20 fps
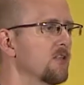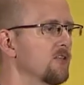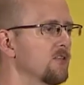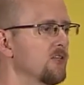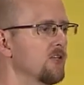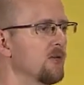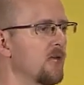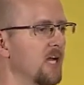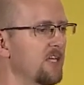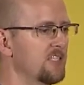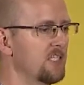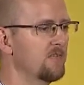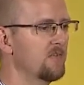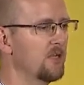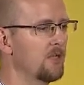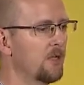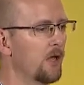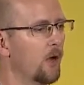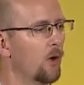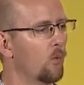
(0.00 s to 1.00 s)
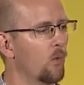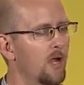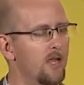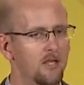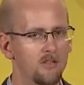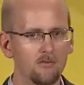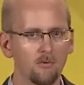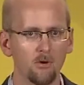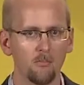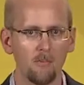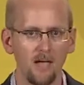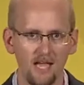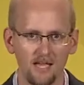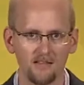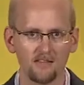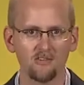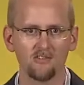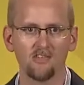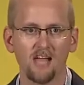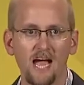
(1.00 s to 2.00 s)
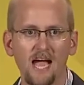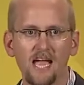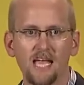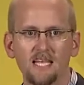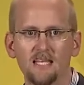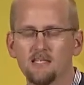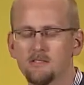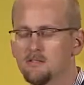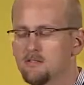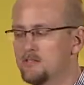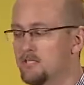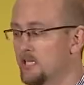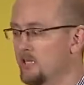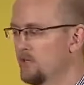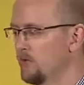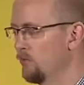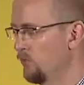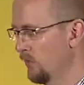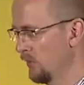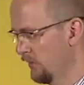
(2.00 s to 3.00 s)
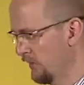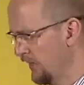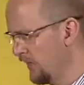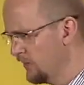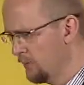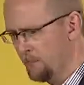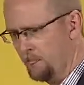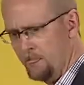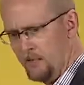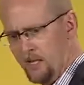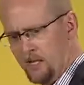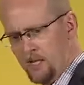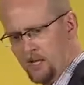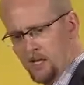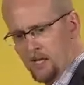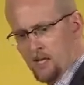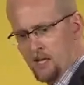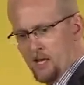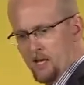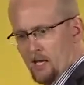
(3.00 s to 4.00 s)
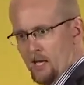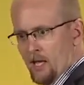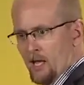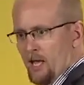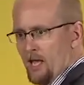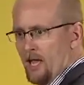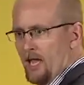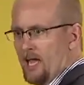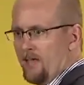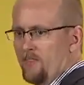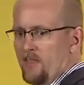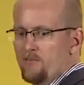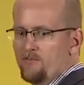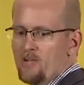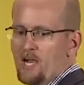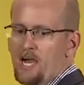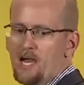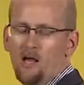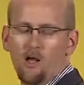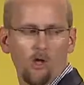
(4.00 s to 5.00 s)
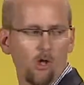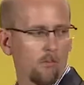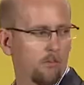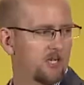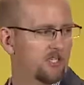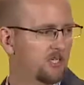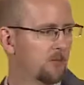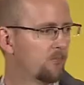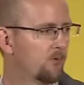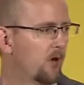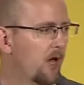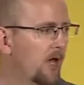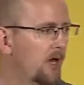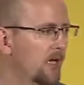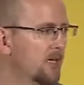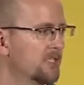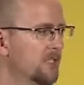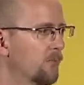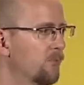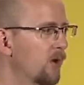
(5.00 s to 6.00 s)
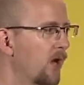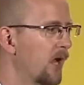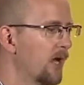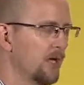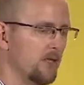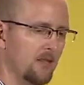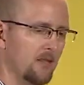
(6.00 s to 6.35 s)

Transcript: do you guys even know what Intuit makes? Because I didn't really. And they've got a whole bunch of products and product